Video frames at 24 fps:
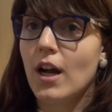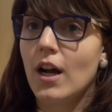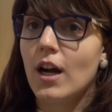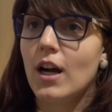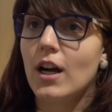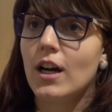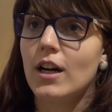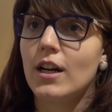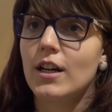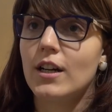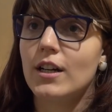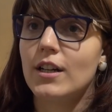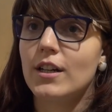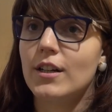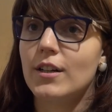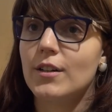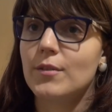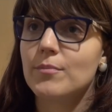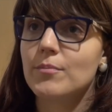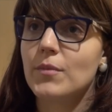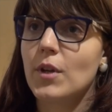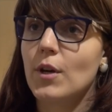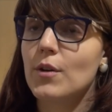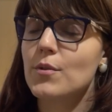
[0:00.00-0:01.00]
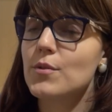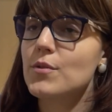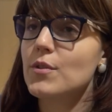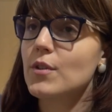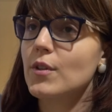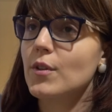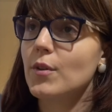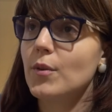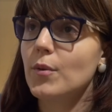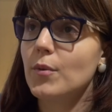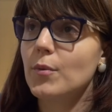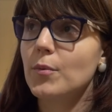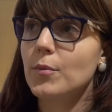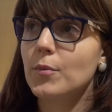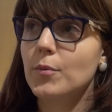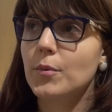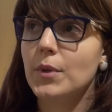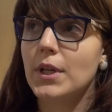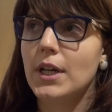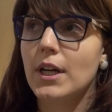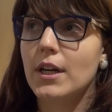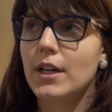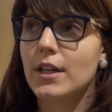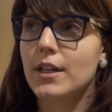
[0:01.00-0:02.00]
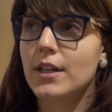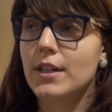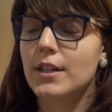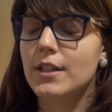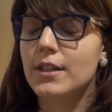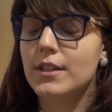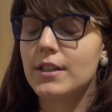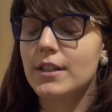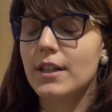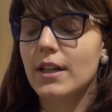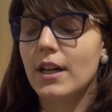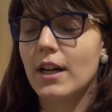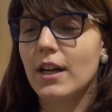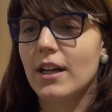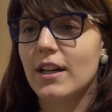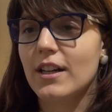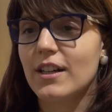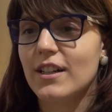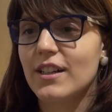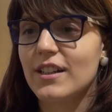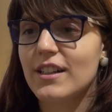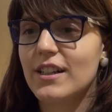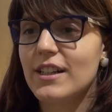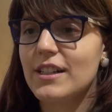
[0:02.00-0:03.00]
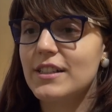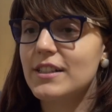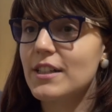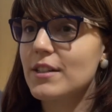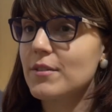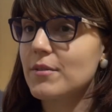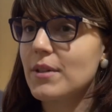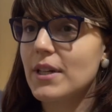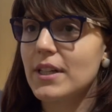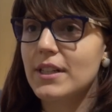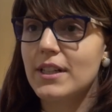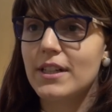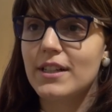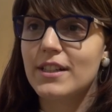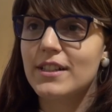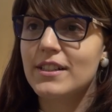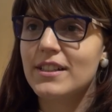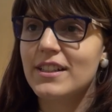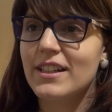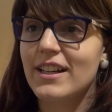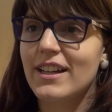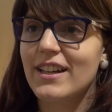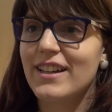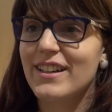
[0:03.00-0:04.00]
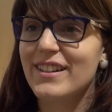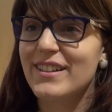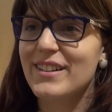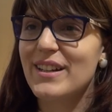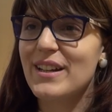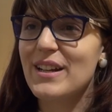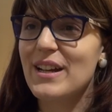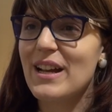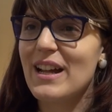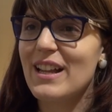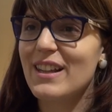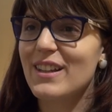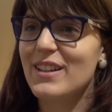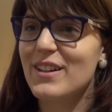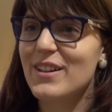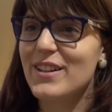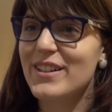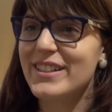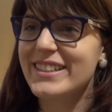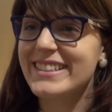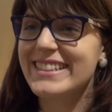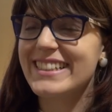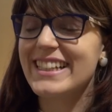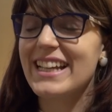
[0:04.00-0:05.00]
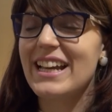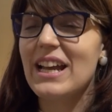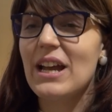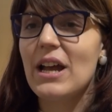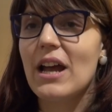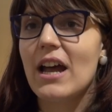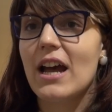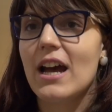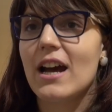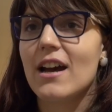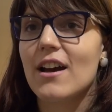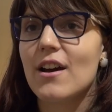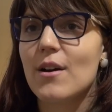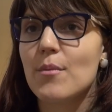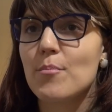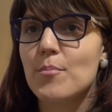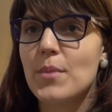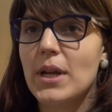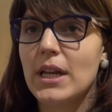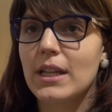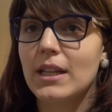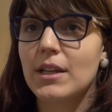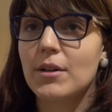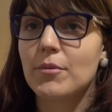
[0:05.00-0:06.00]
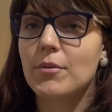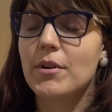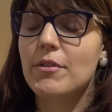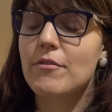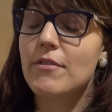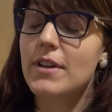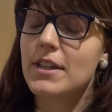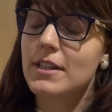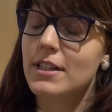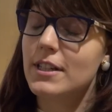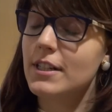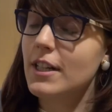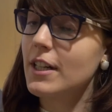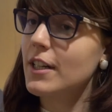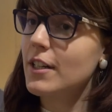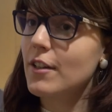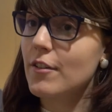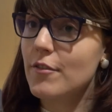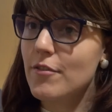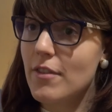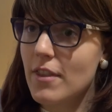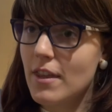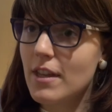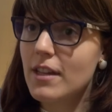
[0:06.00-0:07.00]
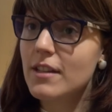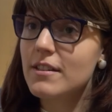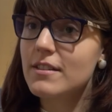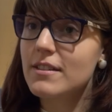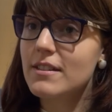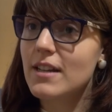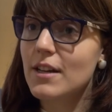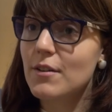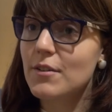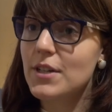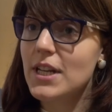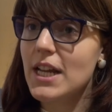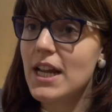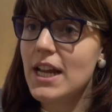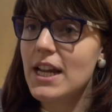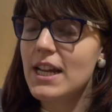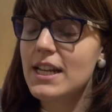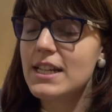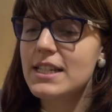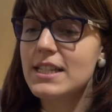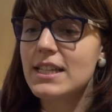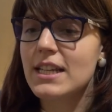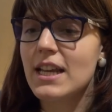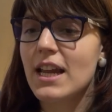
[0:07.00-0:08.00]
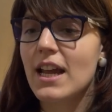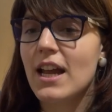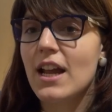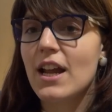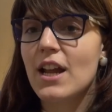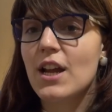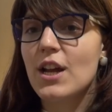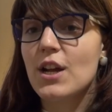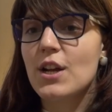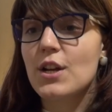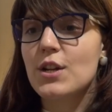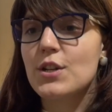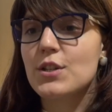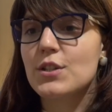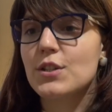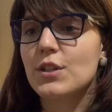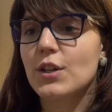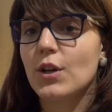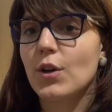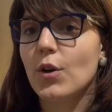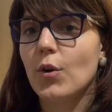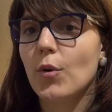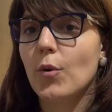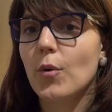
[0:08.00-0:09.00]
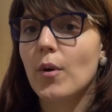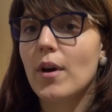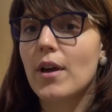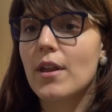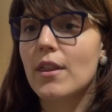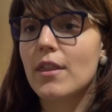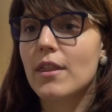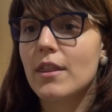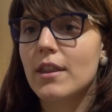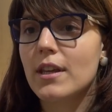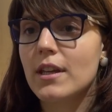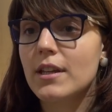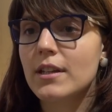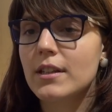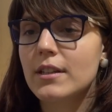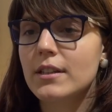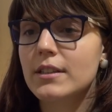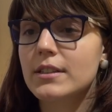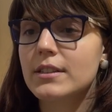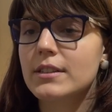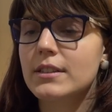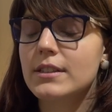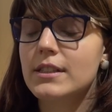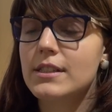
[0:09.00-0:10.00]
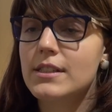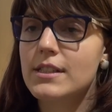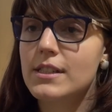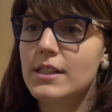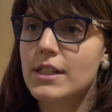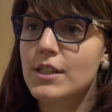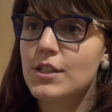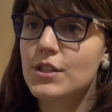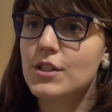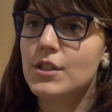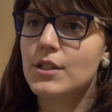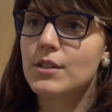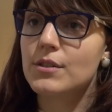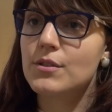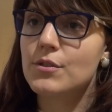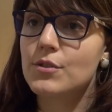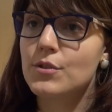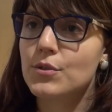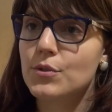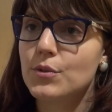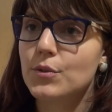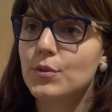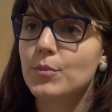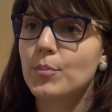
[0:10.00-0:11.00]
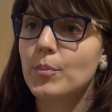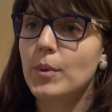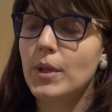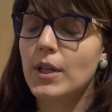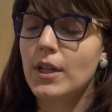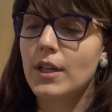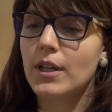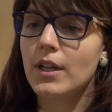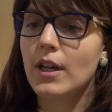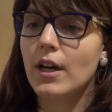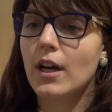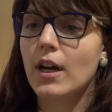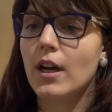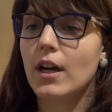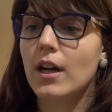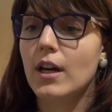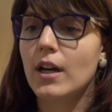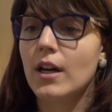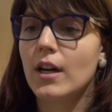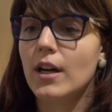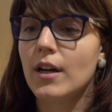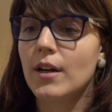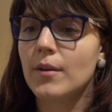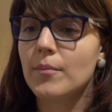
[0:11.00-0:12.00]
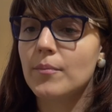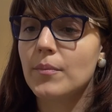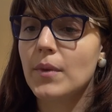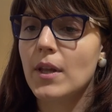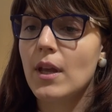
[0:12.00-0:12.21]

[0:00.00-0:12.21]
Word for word: Um, also, we are uh, integrated uh, a lot, uh, mainly with Internet of Things nowadays. So I think the discussion should be uh,